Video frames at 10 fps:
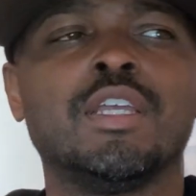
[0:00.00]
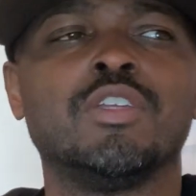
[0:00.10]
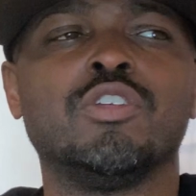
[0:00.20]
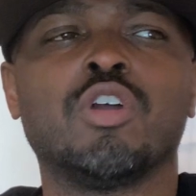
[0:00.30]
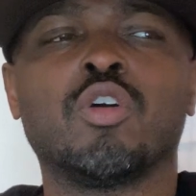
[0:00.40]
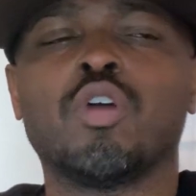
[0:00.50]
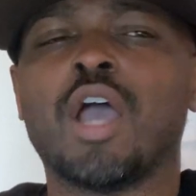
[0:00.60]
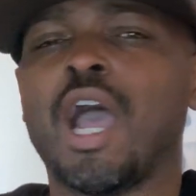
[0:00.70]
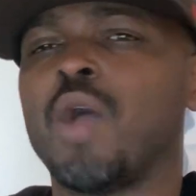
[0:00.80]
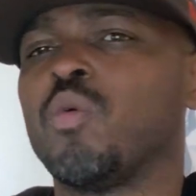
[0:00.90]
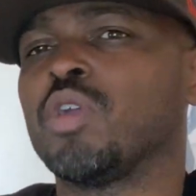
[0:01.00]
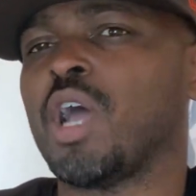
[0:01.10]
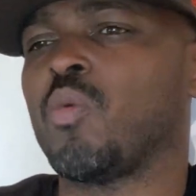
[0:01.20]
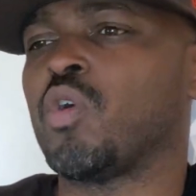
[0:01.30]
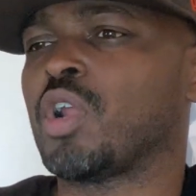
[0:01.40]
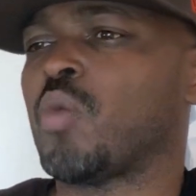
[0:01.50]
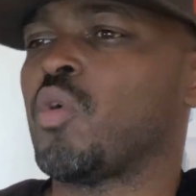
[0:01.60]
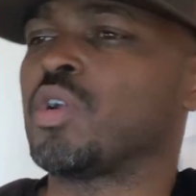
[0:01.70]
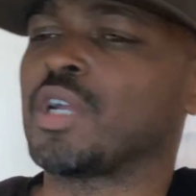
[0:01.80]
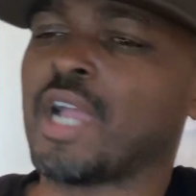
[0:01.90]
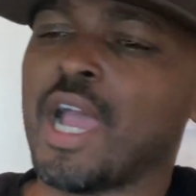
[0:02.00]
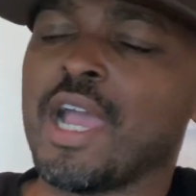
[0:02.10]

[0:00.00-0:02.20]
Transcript: you know, I want.